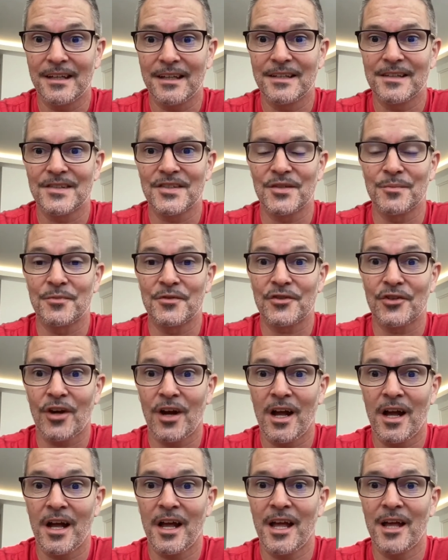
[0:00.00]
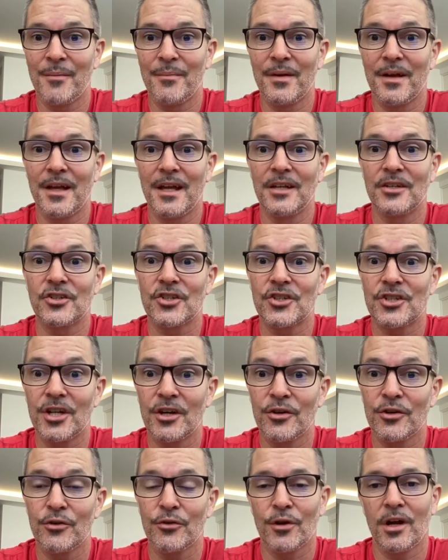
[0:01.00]
subscribe, and share
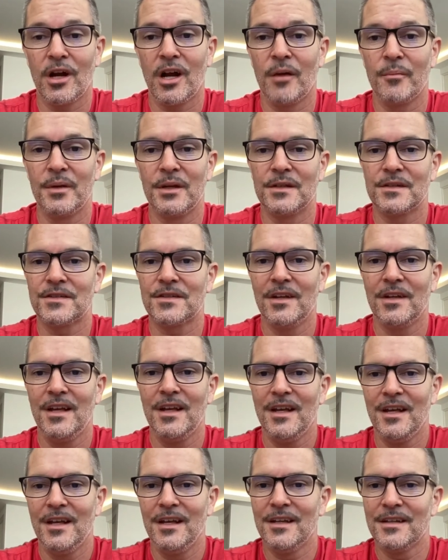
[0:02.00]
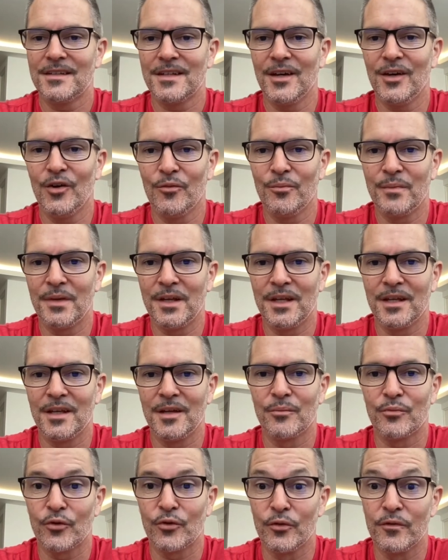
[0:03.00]
your comments to help me
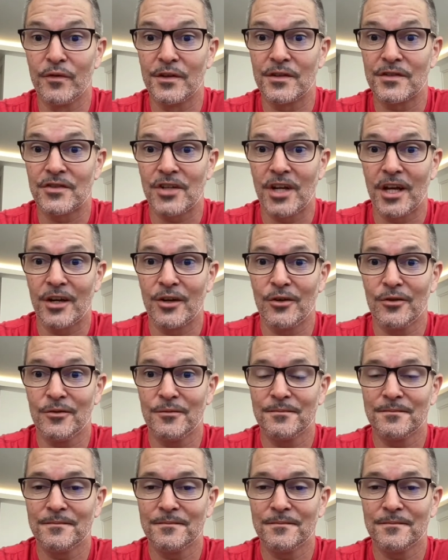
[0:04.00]
improve this channel.